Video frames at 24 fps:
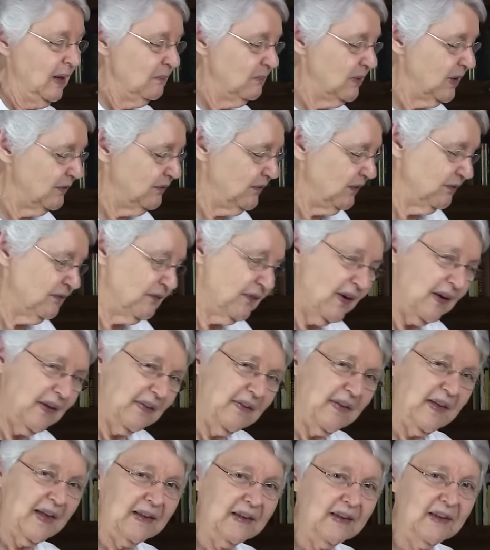But if you
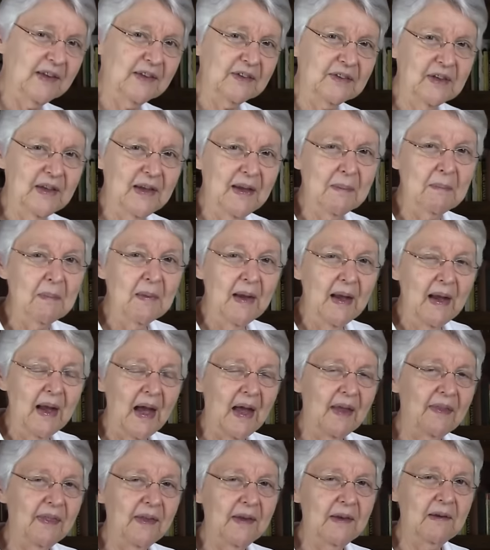follow that little tip,
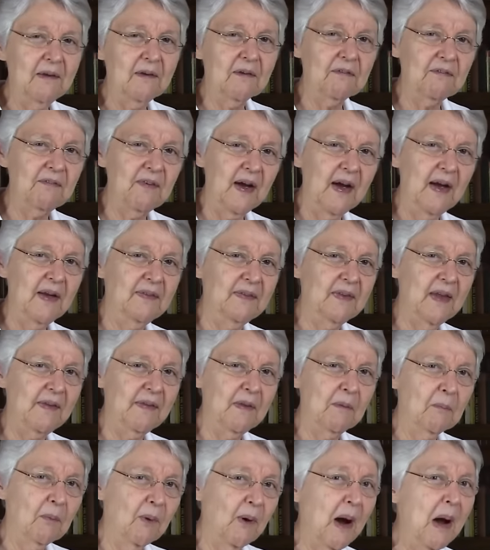I think you'll find that
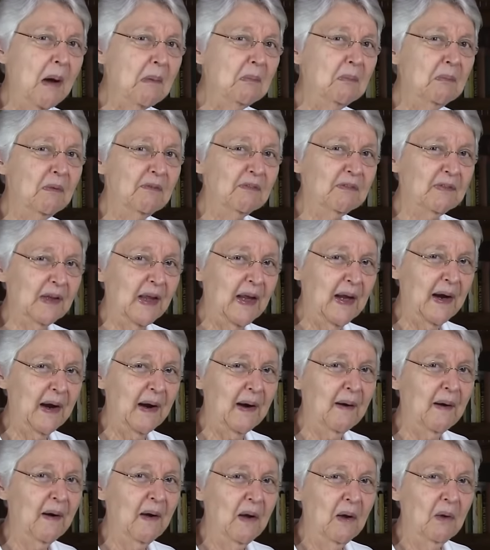the problem of
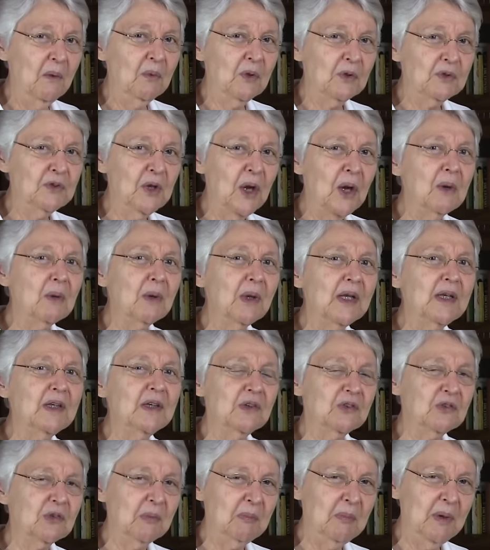glare will totally
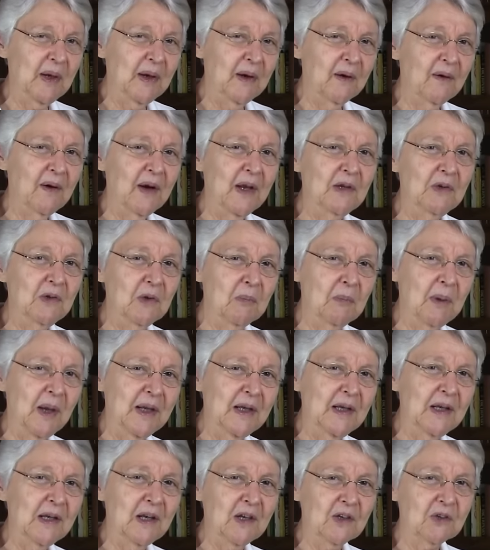disappear in your
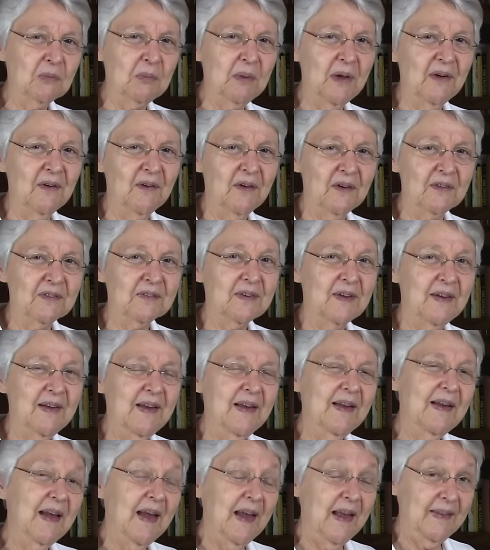painting experience.
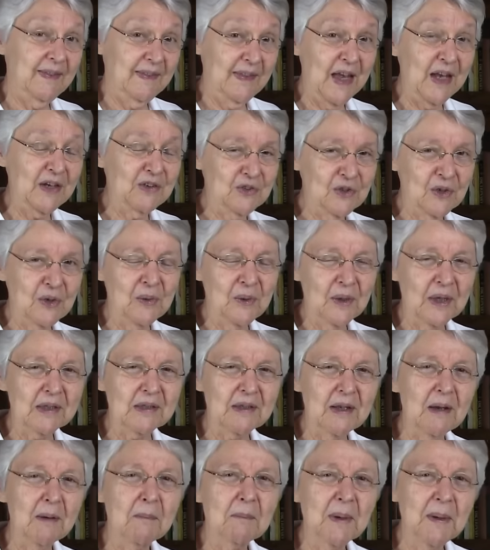That's your quick
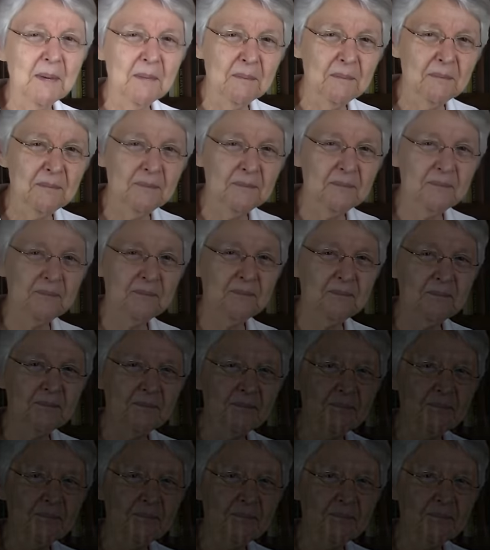tip.